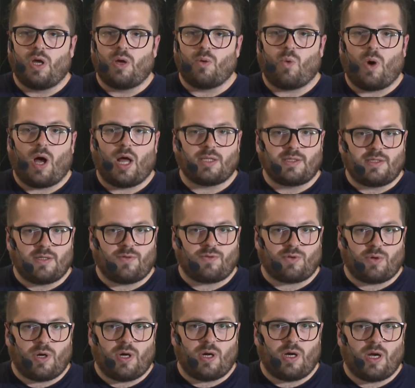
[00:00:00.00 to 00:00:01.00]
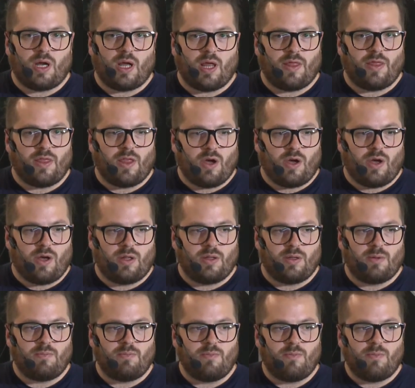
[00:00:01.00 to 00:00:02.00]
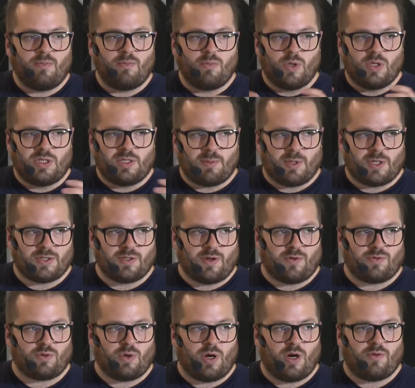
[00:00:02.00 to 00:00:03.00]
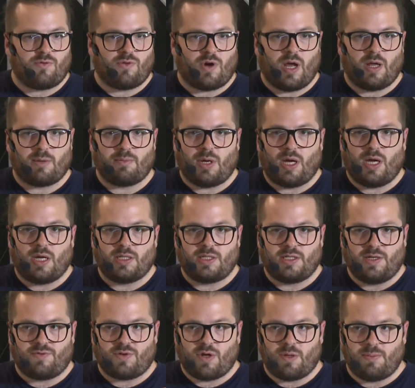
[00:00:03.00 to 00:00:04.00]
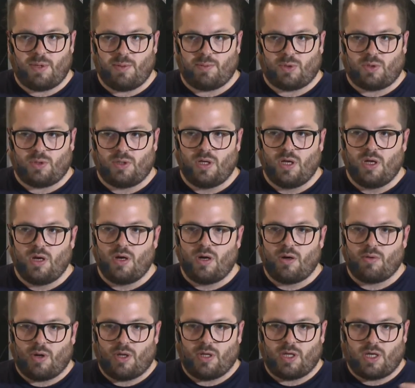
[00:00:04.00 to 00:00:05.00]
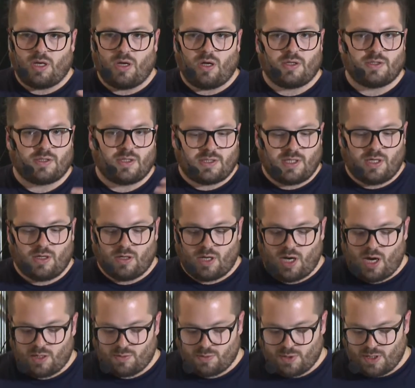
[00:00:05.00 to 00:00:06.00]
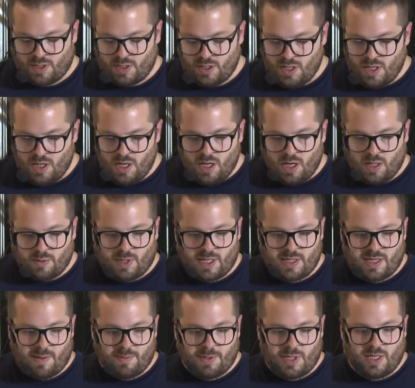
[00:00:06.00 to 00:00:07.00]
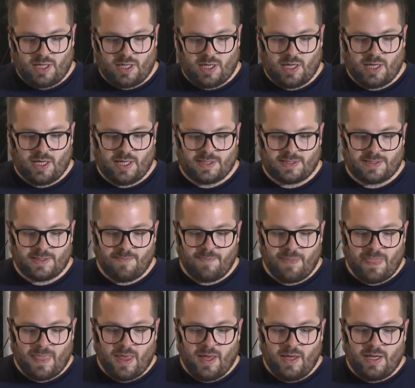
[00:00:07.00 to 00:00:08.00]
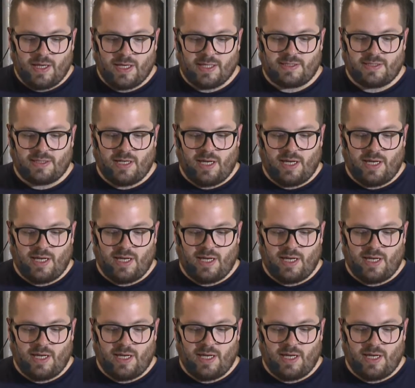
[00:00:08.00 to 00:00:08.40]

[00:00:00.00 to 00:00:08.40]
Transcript: one software, and then multiple software written by different people running on the single hardware. And what's happening is it's